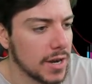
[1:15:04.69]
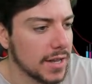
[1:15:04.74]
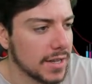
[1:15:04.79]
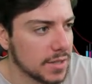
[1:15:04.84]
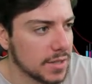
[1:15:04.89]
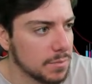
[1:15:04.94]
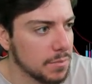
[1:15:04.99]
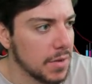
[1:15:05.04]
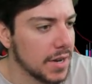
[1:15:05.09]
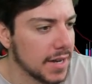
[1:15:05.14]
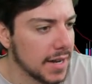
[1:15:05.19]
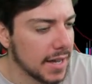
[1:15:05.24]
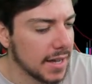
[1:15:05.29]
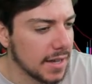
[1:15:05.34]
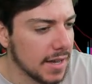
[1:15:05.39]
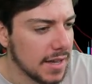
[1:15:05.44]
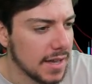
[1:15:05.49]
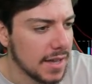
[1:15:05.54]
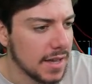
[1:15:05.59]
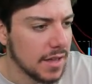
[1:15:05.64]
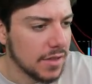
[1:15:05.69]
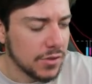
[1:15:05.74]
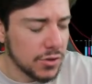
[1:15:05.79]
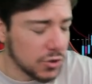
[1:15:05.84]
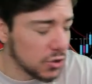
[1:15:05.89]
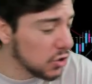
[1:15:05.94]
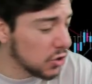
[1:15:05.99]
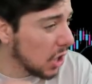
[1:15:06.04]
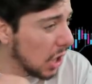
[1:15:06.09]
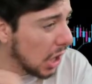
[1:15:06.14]
It's Monday.
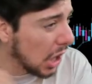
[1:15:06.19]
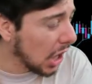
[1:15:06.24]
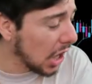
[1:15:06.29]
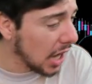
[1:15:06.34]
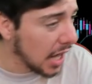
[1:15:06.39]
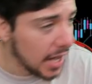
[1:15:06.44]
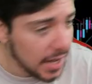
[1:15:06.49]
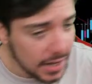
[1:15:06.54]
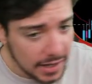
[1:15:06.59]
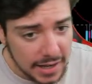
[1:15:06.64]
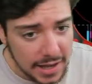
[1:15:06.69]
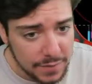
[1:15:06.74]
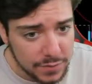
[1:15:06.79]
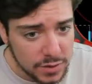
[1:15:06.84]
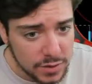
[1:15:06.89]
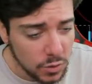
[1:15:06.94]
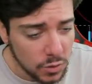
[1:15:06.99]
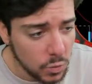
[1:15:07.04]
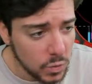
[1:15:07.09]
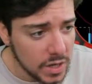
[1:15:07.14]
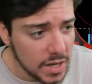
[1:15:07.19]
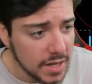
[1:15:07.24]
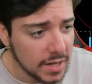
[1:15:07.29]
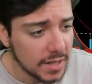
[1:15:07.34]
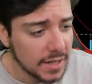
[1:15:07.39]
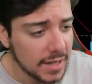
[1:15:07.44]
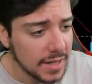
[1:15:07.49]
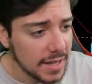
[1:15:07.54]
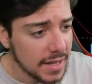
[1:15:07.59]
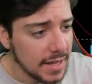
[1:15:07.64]
There's a lot left in the
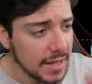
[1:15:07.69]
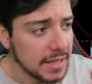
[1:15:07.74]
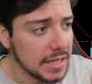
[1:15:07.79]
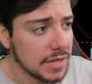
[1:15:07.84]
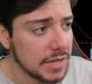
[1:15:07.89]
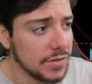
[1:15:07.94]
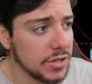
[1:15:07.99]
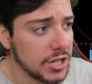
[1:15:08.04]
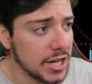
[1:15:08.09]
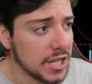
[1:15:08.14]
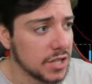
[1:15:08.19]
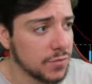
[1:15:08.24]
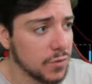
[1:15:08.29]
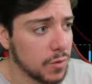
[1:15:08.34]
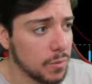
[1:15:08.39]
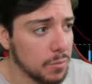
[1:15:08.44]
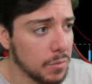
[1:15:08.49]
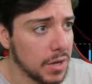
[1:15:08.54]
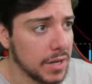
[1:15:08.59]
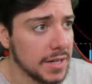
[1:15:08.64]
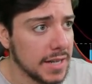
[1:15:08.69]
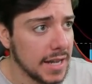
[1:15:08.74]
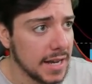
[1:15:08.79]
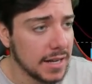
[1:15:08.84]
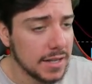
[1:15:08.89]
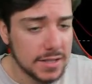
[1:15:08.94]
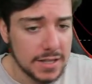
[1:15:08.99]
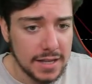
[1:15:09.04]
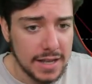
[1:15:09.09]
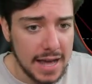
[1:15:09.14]
week. give a chance for
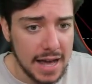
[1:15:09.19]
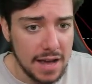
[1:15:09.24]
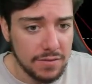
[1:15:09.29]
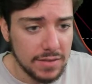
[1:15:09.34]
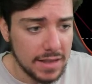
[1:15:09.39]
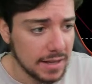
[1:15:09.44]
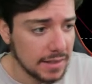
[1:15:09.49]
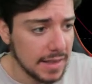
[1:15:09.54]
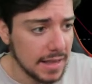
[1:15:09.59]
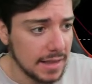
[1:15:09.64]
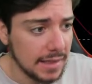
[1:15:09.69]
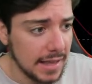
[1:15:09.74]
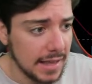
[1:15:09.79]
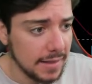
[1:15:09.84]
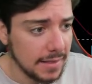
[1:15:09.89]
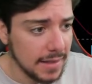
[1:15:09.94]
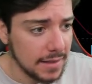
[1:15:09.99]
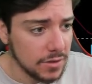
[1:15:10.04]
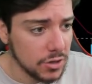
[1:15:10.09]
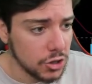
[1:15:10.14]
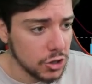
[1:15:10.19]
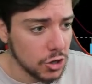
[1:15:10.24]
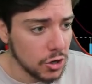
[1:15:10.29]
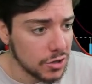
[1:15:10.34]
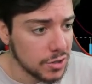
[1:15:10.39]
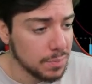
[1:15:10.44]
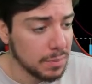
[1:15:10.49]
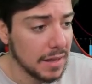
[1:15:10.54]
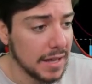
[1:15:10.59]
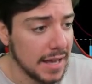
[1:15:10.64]
Monday to have like let the
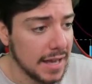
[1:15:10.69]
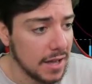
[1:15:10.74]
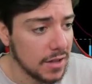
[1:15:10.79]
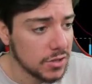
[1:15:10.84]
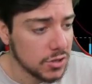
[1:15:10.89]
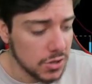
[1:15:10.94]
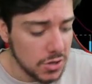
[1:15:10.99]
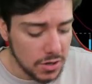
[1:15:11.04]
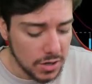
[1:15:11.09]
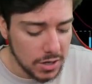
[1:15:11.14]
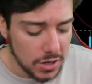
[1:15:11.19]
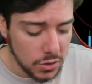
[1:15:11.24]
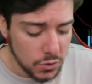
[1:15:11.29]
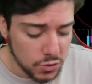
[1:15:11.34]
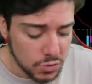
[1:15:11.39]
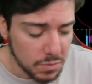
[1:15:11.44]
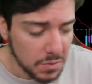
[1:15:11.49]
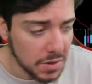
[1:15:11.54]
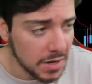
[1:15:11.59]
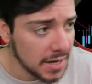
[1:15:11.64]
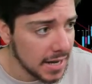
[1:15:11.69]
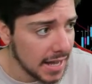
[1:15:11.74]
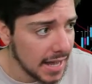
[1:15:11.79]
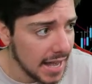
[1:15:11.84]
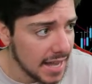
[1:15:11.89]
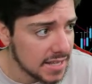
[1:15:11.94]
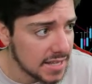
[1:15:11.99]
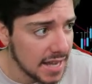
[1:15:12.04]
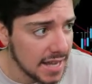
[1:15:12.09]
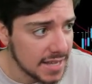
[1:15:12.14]
charts play out, so you can use Monday
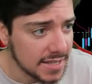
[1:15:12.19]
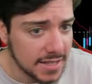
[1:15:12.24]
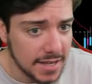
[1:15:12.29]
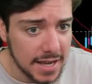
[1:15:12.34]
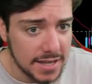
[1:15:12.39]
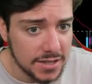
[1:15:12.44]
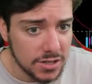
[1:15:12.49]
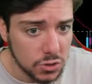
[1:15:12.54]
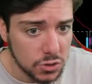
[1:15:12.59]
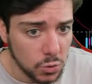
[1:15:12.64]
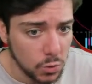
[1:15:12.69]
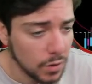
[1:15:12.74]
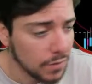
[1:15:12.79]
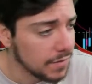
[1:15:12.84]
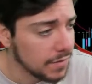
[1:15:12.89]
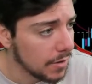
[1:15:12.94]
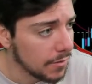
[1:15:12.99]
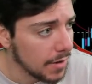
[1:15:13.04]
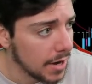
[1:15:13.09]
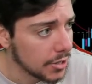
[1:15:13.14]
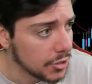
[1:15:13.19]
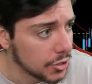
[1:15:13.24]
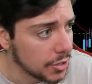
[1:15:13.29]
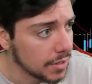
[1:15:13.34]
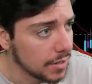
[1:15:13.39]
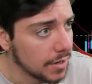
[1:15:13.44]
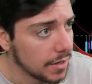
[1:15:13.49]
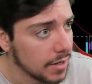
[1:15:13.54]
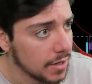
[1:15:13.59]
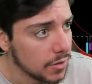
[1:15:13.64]
as a tool of
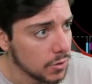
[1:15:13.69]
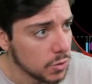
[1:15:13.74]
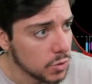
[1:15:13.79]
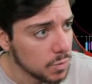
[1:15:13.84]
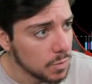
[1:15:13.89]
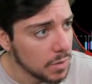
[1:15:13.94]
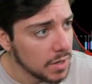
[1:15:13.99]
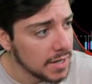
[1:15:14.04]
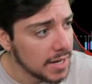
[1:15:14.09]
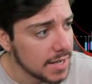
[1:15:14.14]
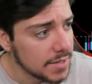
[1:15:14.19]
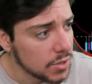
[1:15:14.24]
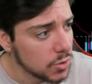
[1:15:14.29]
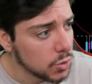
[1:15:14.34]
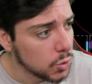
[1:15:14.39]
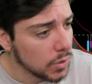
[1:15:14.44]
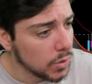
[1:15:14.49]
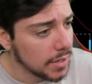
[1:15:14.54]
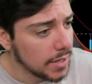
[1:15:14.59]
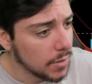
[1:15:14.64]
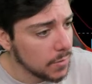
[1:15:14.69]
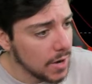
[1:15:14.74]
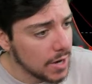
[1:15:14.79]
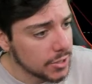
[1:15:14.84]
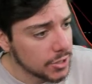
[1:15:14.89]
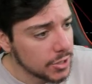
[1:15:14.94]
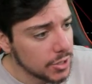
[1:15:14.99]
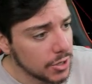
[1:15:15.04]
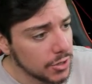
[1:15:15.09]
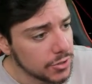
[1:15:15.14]
direction. Use Monday as a tool of
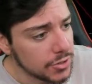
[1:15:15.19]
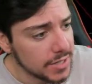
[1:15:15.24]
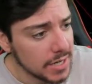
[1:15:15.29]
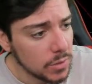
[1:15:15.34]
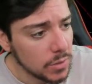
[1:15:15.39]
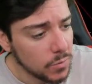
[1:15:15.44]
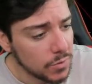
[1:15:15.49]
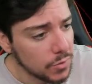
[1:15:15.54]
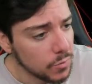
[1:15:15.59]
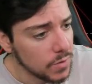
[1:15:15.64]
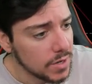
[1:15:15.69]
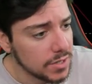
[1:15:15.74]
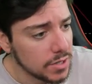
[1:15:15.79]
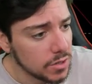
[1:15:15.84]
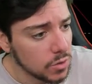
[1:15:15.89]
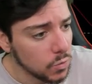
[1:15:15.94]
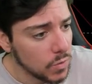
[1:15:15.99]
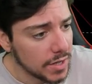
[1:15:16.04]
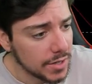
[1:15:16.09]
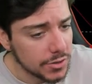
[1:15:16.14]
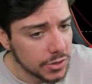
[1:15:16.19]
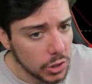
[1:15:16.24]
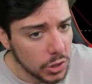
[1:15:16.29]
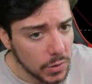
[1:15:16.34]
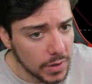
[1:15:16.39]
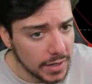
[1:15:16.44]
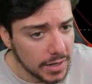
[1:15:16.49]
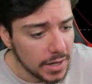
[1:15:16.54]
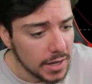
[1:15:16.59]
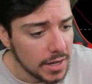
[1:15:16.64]
direction to understand where the rest of the week is
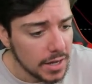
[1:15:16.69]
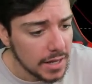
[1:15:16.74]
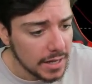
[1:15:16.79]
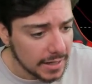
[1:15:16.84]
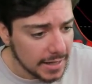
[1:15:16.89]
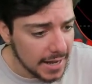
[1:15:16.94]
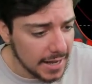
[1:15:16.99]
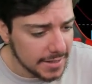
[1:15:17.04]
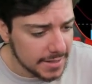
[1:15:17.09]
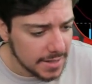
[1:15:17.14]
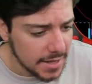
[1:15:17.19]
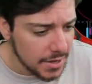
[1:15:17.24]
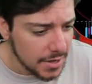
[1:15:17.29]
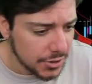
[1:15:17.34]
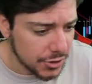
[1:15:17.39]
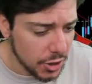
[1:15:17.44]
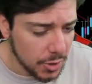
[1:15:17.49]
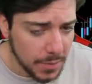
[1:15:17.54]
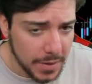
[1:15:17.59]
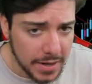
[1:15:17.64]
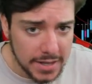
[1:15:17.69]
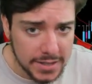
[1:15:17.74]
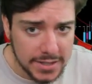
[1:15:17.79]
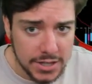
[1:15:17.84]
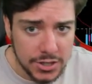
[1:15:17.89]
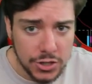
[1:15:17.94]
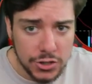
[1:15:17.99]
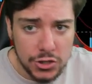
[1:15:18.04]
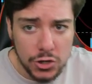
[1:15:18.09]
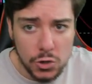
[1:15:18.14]
going. Guys, start paying
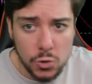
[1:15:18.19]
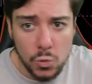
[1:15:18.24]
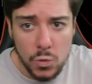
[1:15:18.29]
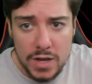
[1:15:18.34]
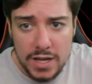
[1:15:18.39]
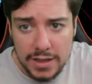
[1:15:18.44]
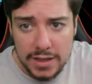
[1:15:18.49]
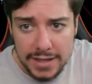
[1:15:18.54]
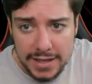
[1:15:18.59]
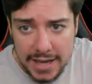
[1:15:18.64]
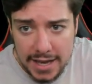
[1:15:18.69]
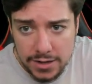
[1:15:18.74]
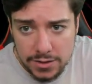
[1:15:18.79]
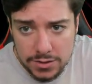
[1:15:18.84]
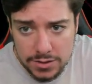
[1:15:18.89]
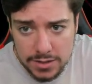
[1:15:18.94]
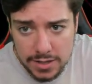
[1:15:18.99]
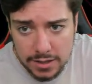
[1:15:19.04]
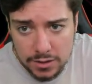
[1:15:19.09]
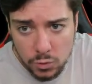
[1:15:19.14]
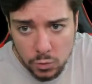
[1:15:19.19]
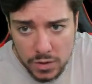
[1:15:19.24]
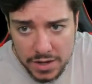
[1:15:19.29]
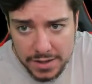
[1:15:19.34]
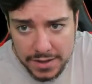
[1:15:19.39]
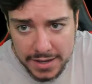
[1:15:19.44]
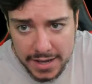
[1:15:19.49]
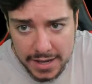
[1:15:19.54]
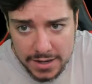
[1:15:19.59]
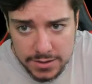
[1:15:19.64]
attention to your weekly candlestick. The
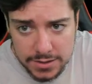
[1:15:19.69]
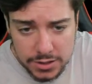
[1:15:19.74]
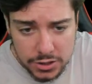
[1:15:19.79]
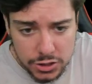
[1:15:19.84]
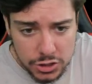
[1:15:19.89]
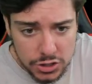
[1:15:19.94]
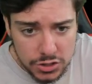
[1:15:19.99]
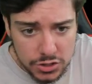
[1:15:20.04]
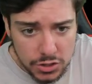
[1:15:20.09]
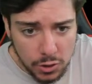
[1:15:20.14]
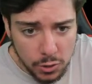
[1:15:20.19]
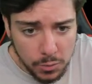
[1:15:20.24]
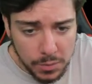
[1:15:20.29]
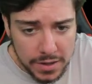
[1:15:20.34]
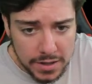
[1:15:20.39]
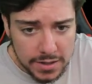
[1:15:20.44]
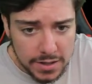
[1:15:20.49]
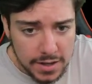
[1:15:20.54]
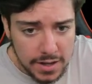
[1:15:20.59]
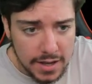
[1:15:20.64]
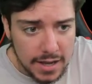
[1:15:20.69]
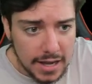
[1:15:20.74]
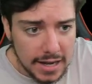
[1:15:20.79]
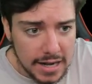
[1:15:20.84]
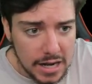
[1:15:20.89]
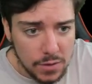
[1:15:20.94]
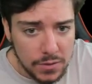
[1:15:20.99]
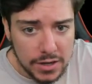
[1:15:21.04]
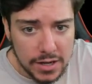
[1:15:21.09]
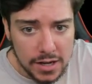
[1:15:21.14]
weekly candlestick just opened, and
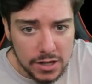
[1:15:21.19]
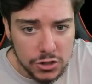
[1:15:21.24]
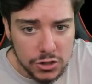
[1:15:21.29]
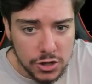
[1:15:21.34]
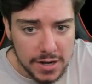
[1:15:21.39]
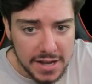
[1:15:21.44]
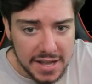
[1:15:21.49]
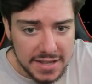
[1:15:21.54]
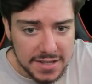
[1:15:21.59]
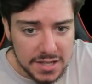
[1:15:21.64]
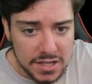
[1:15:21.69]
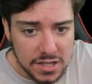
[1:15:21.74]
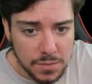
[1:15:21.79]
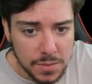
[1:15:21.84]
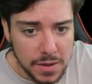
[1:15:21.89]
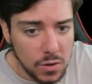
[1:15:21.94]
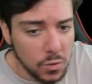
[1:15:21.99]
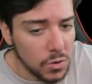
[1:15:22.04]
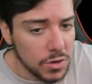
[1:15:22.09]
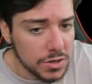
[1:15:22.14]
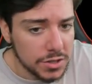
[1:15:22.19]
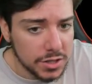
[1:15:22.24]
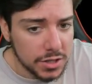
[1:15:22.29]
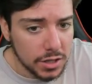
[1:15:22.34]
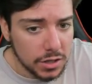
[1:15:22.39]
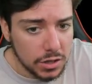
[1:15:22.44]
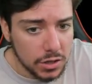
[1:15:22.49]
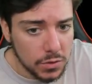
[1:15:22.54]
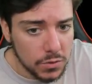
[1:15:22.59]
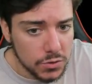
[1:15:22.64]
now we got to try to anticipate where it's going
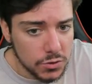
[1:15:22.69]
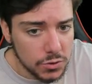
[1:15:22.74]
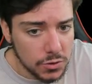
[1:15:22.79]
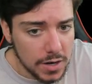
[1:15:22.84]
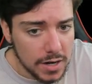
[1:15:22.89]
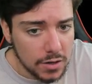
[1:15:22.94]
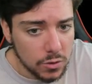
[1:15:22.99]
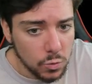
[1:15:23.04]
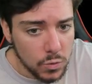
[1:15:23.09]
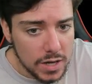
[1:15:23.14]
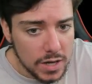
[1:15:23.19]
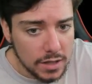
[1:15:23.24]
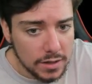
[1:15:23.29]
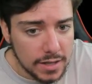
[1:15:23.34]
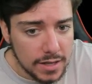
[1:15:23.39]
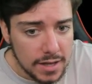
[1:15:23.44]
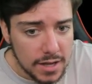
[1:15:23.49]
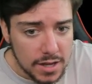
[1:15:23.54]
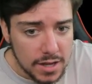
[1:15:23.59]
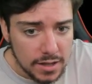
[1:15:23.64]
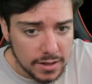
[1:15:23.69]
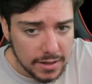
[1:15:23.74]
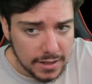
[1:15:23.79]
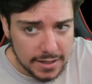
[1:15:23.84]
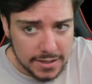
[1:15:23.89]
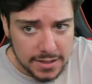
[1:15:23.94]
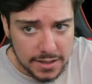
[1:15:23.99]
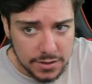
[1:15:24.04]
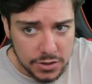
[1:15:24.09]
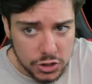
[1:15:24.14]
to close, right? Weekly, like I
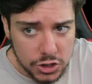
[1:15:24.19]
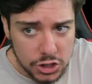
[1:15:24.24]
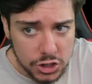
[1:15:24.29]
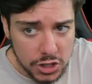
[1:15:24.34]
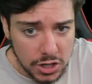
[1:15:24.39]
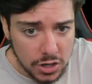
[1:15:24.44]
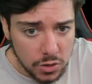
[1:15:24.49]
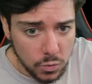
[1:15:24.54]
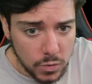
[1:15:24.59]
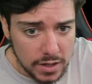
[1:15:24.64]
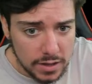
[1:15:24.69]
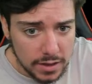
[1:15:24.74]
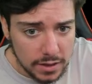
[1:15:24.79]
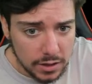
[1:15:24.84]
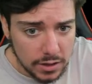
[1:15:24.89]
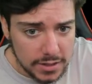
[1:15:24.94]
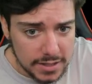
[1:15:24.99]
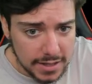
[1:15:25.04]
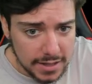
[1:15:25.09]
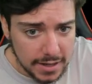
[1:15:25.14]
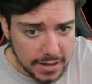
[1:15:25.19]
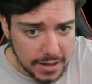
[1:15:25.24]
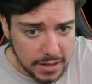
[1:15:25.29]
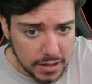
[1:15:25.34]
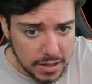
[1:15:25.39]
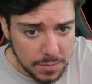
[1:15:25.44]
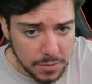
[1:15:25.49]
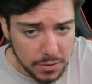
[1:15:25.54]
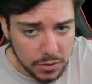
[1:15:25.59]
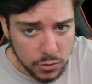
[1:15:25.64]
said, the GJ on weekly looks like it can
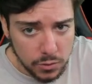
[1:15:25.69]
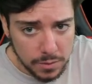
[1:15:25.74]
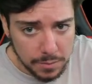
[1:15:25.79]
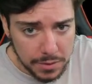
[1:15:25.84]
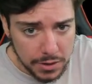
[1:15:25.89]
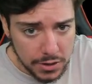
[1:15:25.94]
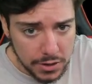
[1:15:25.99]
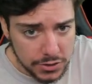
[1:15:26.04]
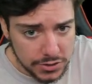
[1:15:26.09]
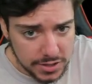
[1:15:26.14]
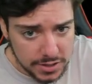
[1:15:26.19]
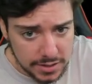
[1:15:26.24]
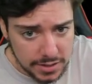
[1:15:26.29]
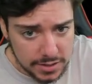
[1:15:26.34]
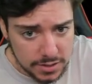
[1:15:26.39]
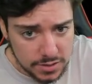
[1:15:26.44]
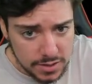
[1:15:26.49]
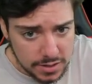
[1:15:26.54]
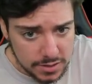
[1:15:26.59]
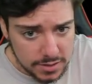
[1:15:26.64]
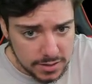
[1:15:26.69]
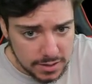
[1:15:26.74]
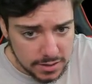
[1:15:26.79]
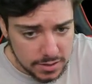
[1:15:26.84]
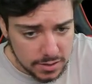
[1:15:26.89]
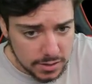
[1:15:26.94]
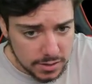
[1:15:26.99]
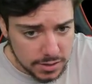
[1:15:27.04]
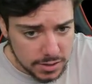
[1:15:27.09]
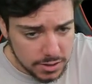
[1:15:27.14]
keep on going bearish.
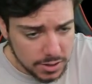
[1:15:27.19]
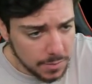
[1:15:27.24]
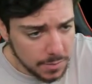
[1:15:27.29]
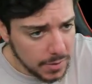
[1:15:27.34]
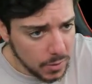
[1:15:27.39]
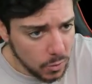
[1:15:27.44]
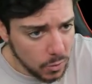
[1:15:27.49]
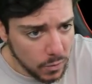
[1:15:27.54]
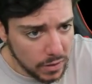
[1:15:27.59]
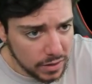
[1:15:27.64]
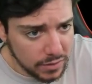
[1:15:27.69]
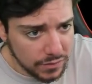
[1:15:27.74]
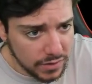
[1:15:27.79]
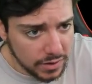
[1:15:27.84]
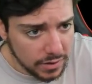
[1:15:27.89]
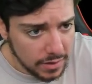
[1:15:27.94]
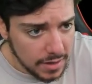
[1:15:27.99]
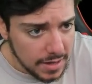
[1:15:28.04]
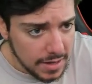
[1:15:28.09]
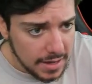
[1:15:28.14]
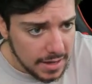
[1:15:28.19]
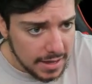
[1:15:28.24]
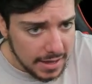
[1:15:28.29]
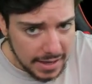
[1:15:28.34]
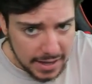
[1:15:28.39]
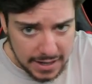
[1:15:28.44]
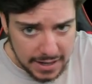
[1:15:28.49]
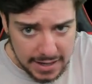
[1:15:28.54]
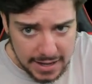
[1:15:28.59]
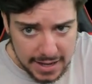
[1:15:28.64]
This could be a wick fill.
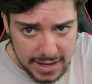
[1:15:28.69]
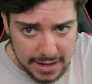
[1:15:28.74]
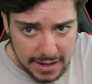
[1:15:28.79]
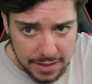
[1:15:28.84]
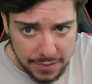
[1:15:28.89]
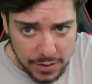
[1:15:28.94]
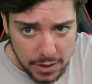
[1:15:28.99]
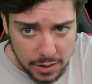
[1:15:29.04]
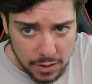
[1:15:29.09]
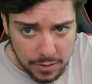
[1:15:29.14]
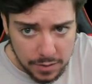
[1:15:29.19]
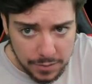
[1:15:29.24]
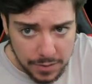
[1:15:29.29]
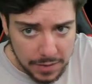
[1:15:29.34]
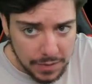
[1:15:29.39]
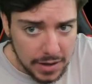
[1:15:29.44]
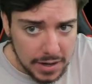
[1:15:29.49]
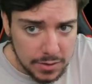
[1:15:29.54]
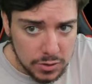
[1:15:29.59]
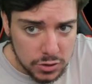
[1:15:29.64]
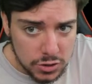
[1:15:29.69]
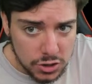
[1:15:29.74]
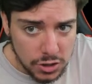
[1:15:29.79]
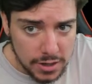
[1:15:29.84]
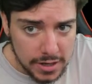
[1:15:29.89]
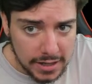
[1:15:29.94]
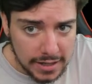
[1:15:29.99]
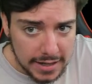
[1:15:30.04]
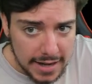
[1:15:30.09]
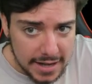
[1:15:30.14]
And then
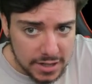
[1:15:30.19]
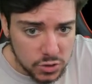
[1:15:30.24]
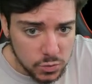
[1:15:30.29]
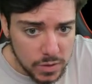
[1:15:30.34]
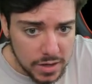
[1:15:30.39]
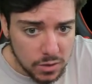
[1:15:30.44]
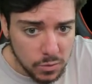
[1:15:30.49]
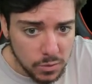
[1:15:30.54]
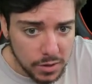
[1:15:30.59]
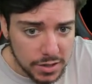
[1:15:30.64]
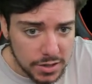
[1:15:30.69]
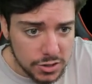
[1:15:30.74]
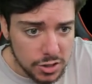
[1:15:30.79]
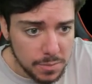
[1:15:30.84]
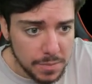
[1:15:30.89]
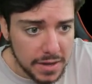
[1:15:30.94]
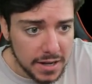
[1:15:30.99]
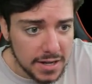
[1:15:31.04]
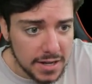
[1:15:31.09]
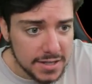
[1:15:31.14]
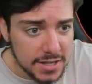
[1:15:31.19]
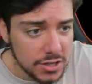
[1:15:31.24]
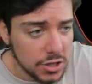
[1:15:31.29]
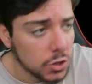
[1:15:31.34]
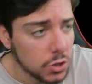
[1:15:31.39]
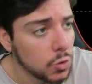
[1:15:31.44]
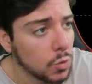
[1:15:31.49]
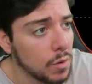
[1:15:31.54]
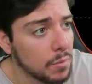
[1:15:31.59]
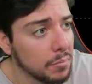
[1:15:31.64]
starting next week, we're going to start paying
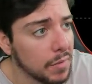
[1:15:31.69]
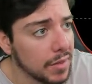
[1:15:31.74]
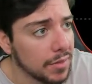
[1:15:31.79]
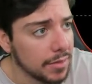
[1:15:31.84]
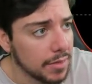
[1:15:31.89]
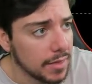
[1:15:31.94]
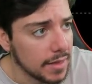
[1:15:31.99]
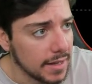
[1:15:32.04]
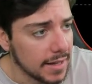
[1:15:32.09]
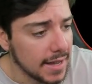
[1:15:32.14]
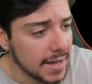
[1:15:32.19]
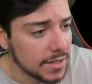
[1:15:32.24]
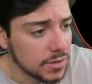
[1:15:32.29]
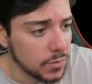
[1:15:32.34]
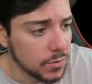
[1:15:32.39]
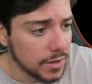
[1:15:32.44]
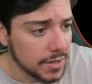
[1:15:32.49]
attention to our monthly, guys.